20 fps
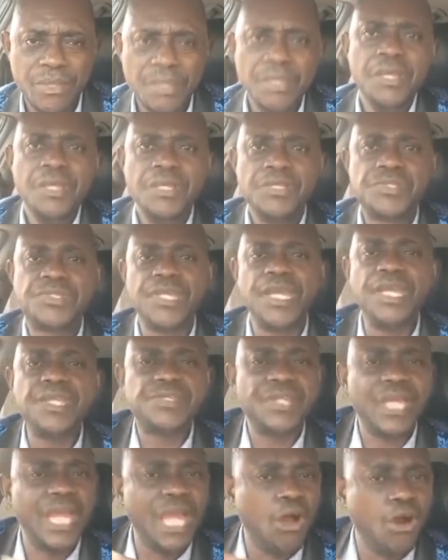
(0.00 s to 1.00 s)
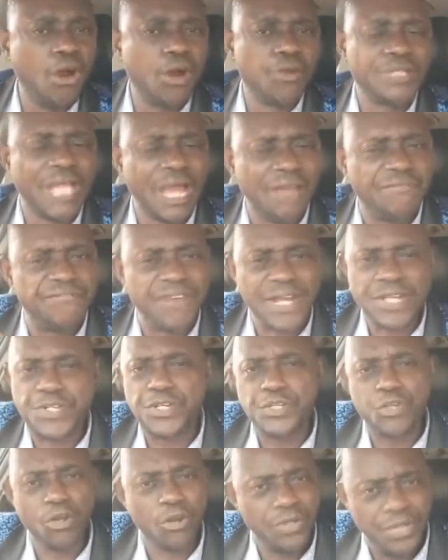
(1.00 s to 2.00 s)
Since that factory
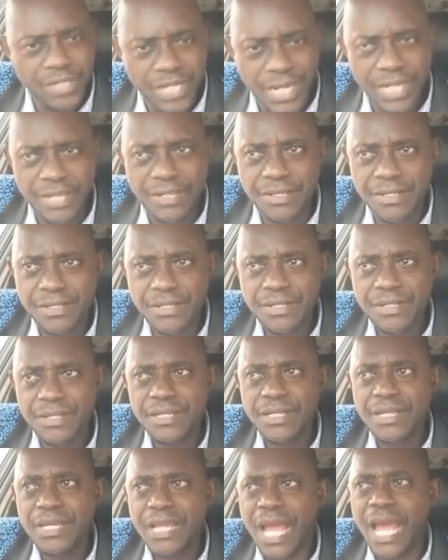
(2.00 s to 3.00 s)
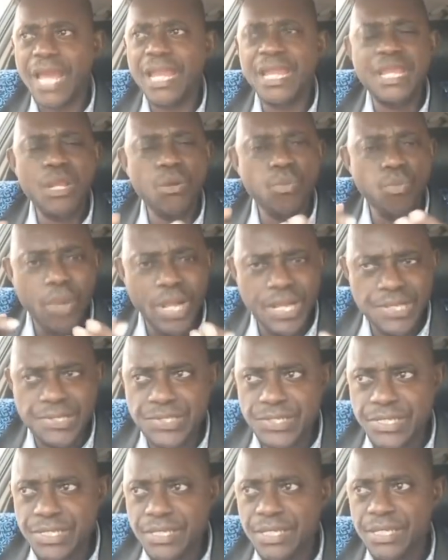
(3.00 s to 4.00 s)
don't dey and it is
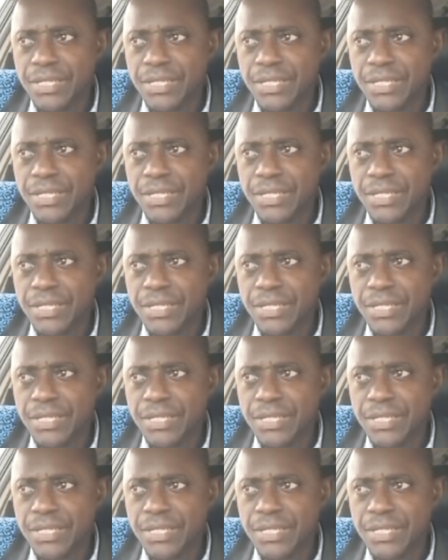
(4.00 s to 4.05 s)
waste,